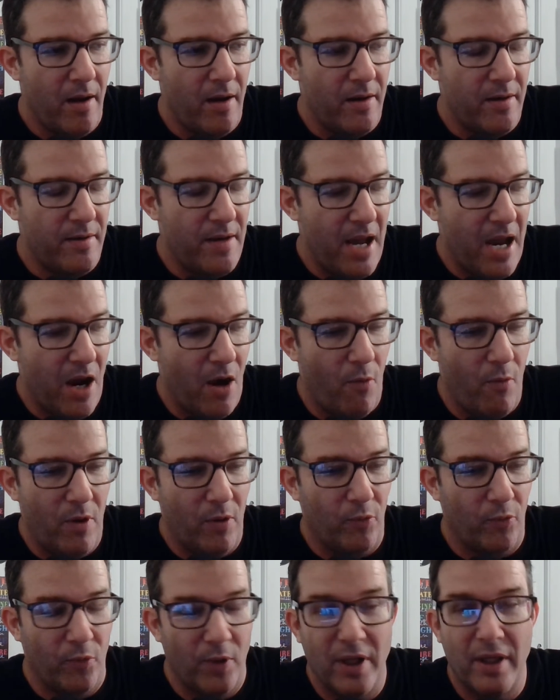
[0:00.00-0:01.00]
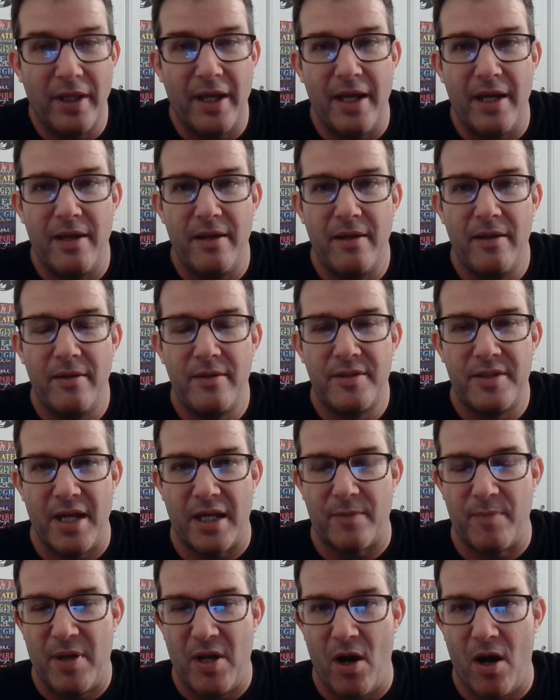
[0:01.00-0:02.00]
Now, what really
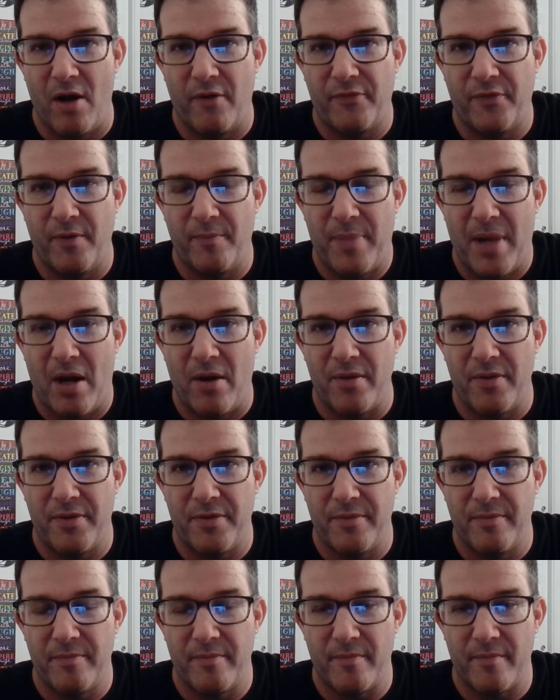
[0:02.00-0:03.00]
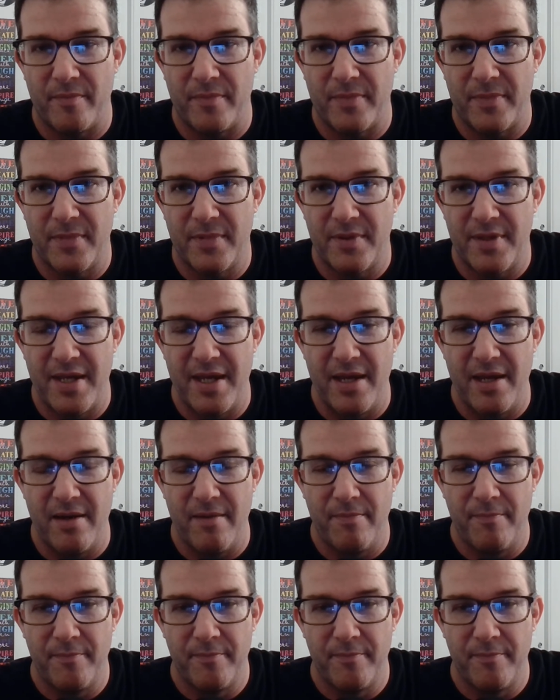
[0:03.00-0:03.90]
ticked me off about the